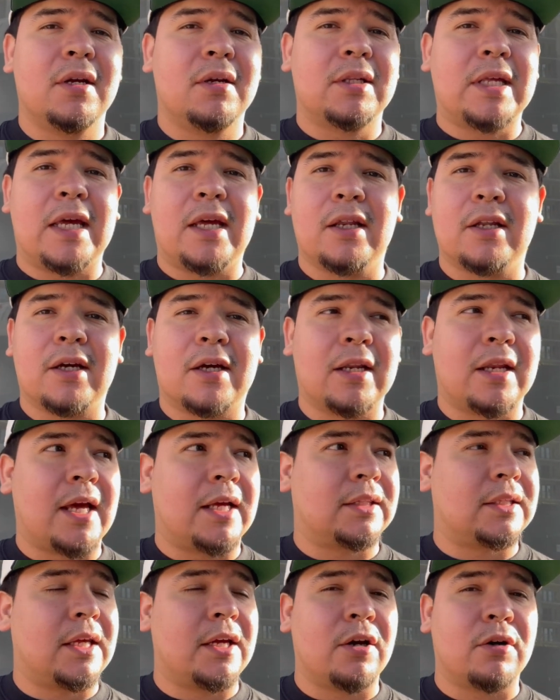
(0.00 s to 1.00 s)
they ain't looking
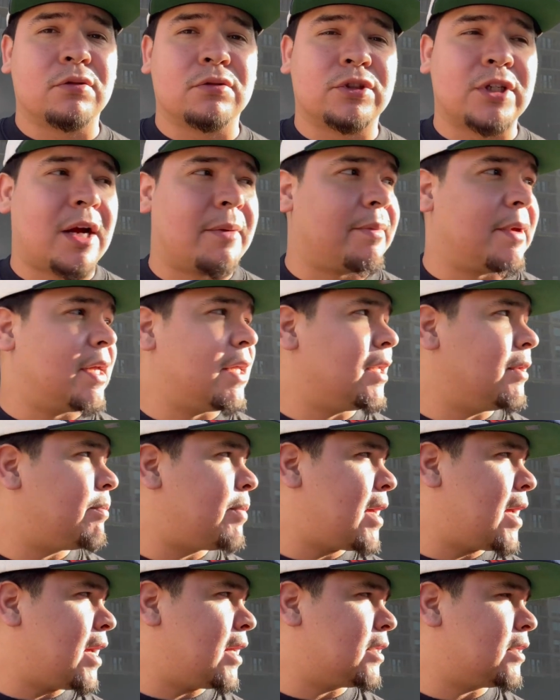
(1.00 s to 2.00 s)
like they gonna drop any
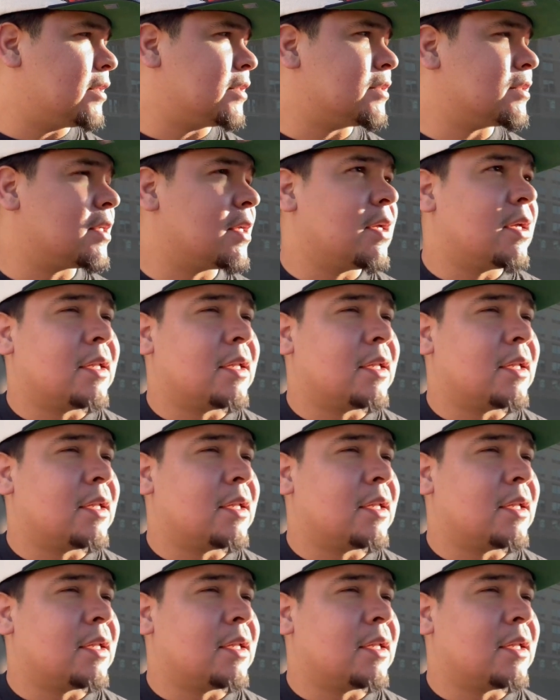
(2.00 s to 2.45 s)
pandas.